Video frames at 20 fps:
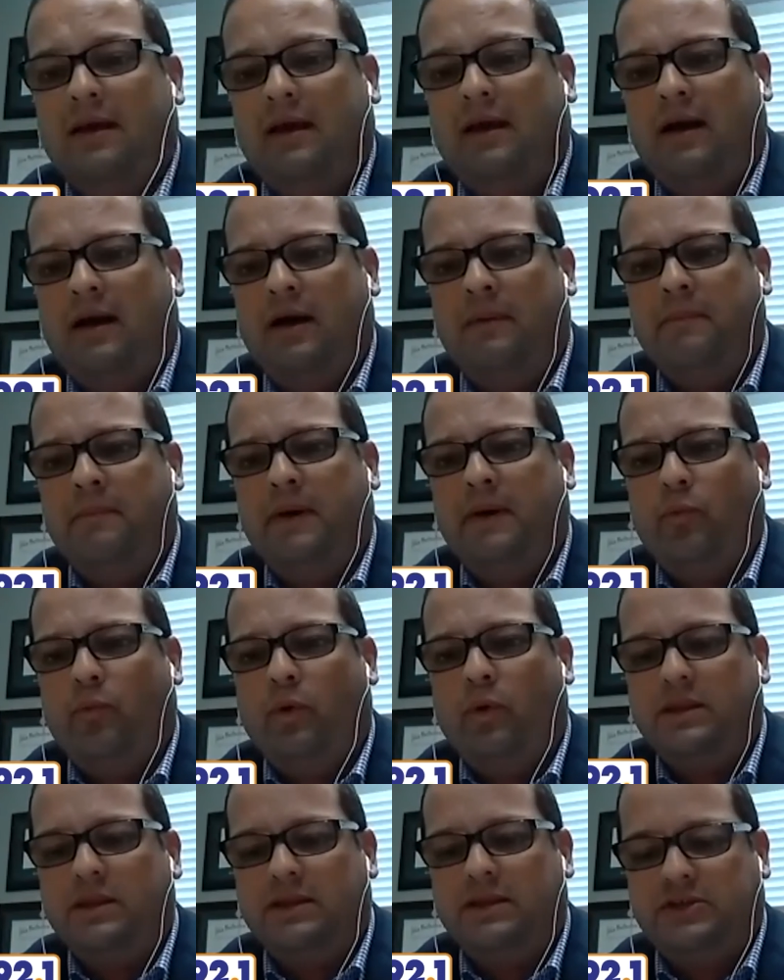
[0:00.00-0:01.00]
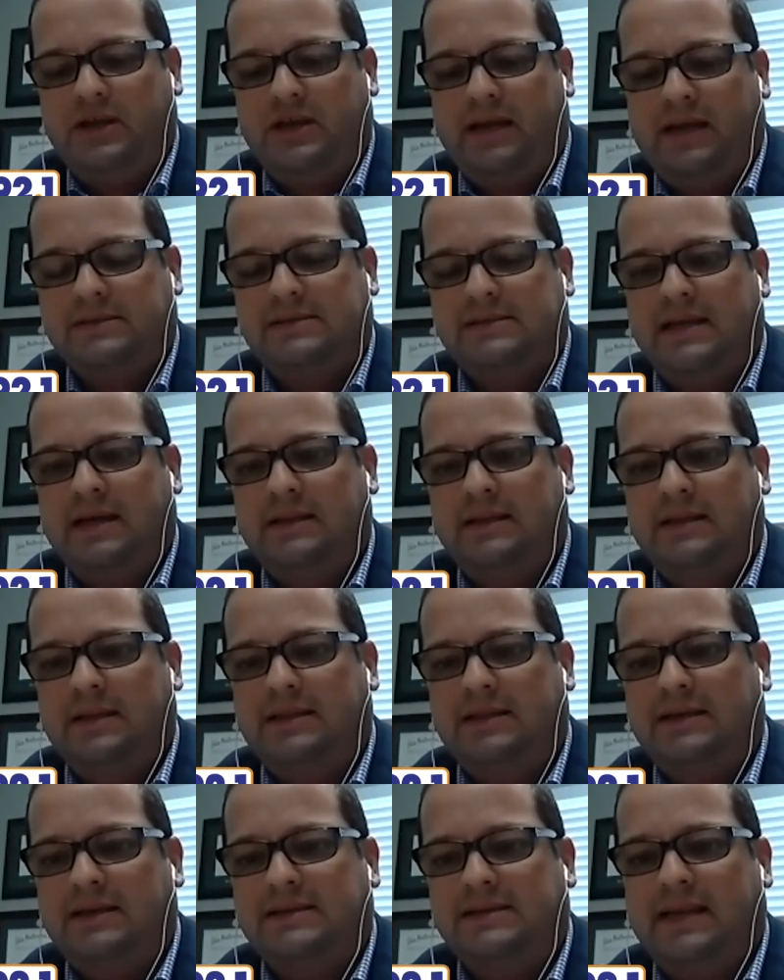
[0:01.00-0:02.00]
Um, but one of the chance that the
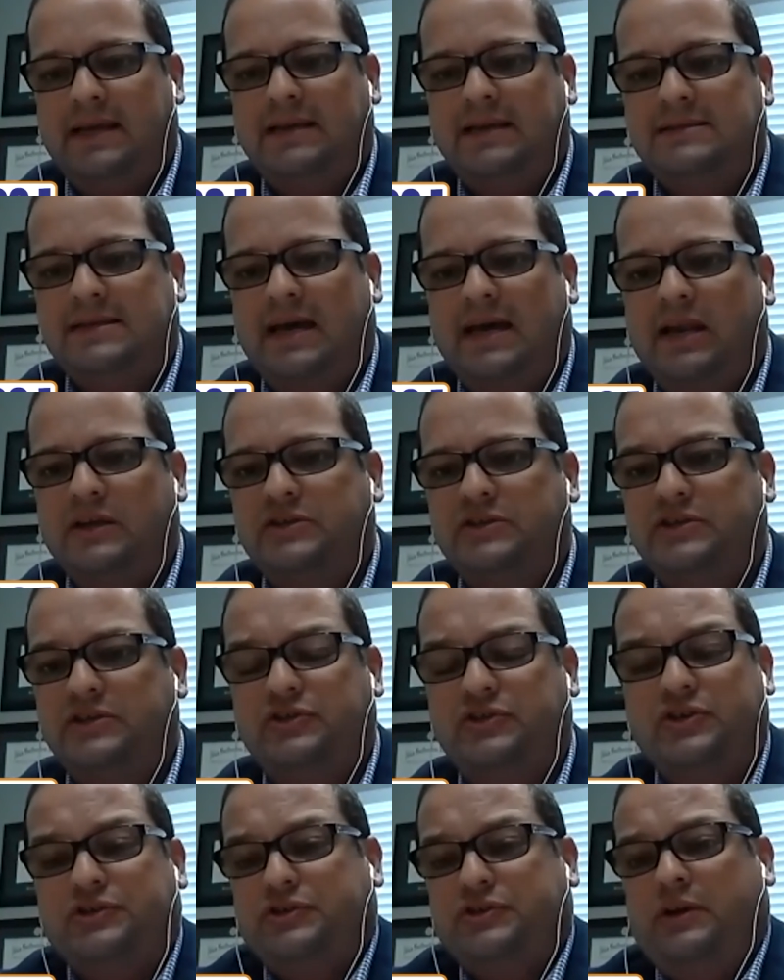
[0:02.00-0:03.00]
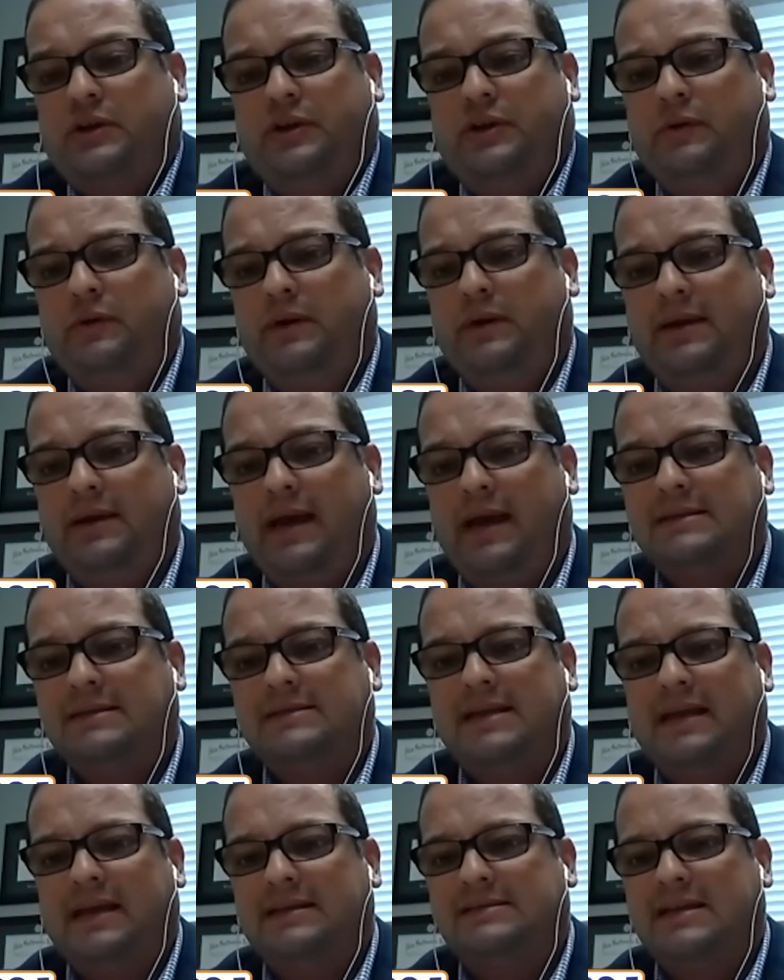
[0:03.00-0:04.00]
things that he said is he just couldn't do it. He had to
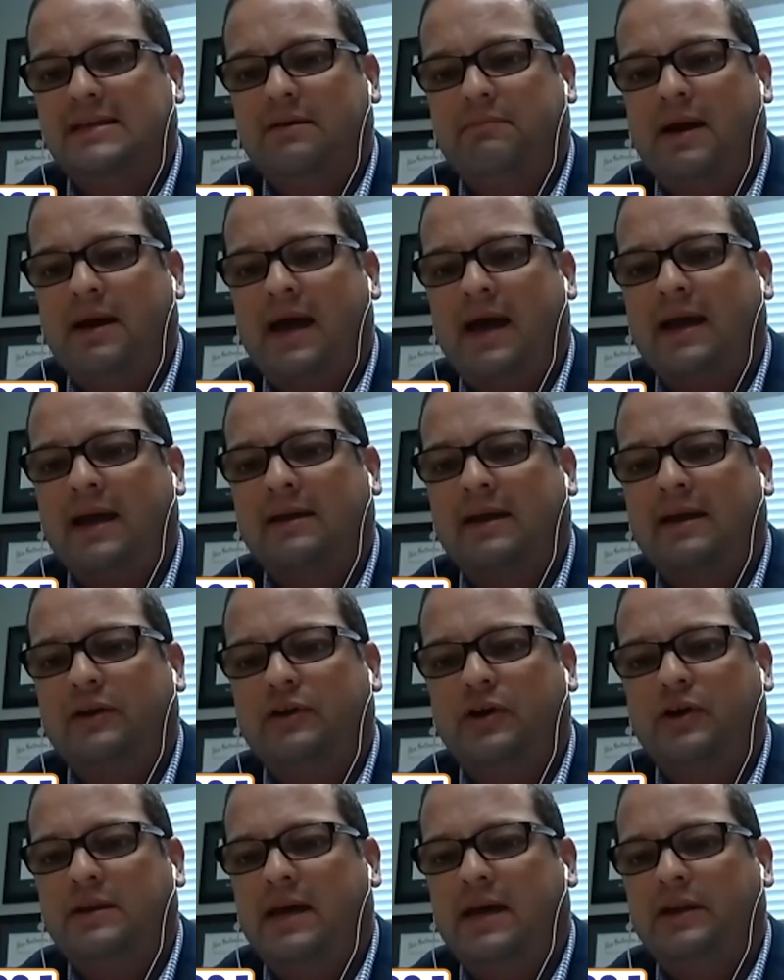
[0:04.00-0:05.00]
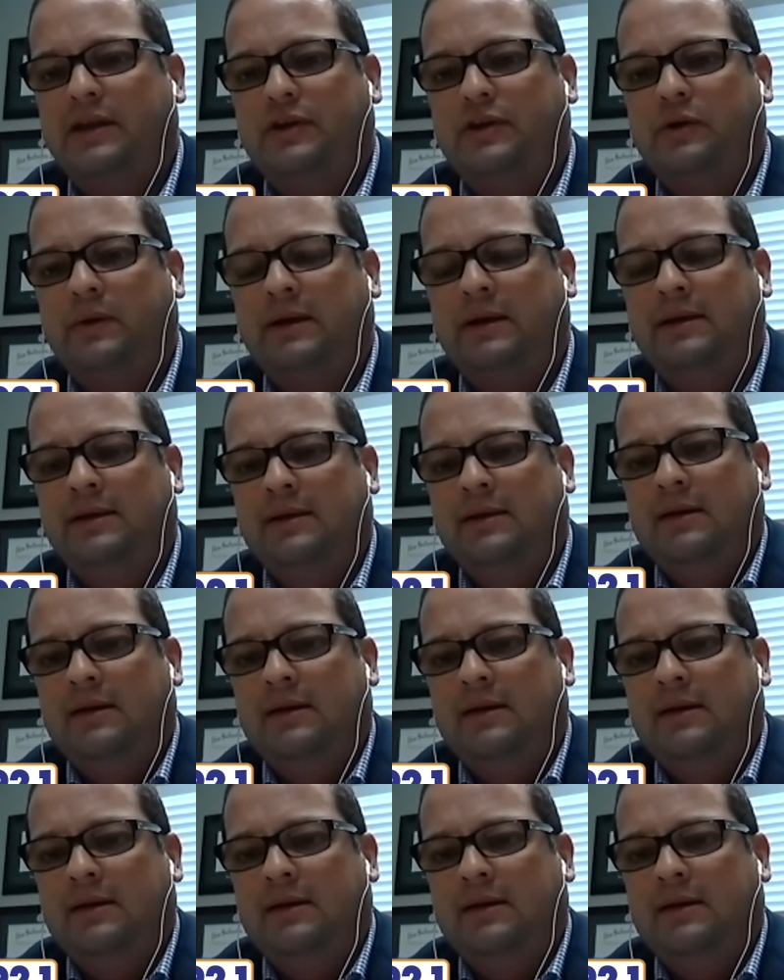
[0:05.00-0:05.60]
take a step back and could not do it.